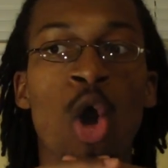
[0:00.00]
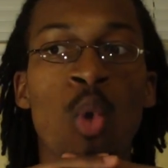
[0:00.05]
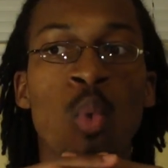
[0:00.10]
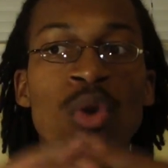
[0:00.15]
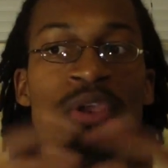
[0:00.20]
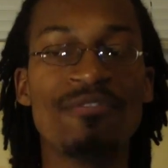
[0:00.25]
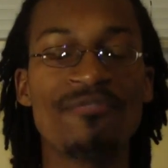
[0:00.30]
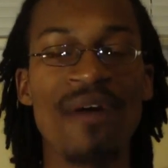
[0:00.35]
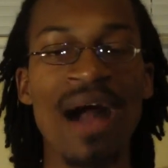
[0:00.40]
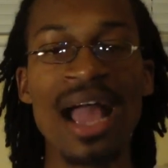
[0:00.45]

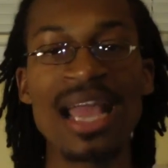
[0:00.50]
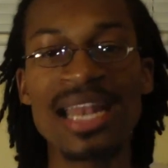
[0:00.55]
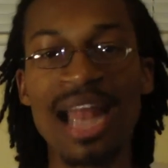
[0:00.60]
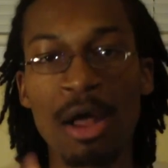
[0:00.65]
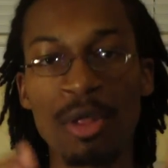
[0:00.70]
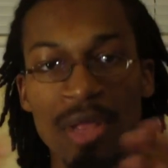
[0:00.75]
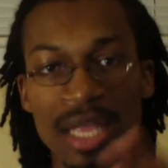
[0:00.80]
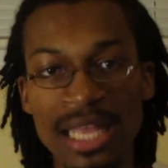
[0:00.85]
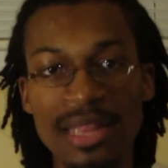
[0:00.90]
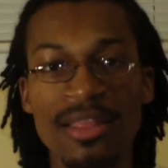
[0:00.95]
we find
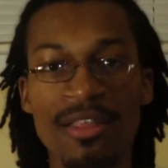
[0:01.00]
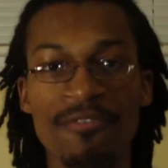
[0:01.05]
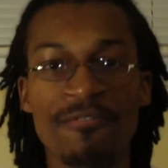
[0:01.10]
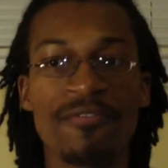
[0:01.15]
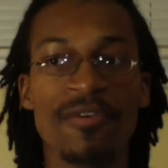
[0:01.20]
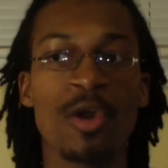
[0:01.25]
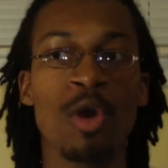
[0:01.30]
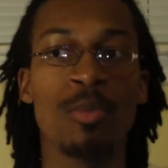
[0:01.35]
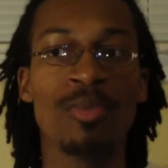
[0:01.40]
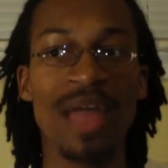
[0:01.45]
out in the
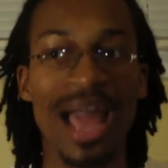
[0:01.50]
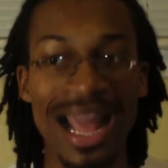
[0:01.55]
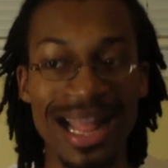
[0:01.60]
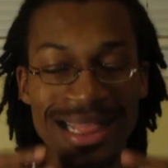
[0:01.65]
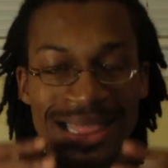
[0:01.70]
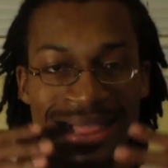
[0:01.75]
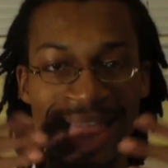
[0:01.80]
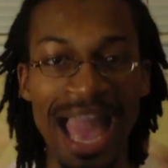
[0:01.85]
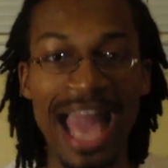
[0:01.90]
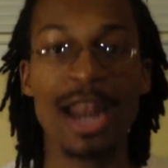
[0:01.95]
film
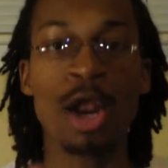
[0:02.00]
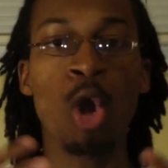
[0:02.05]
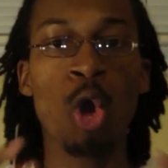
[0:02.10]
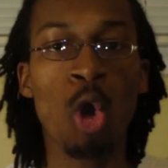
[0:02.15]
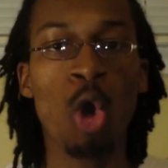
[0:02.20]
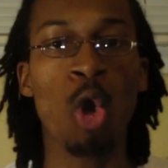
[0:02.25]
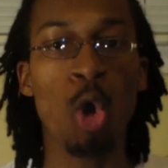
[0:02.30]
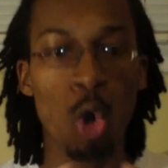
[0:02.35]
that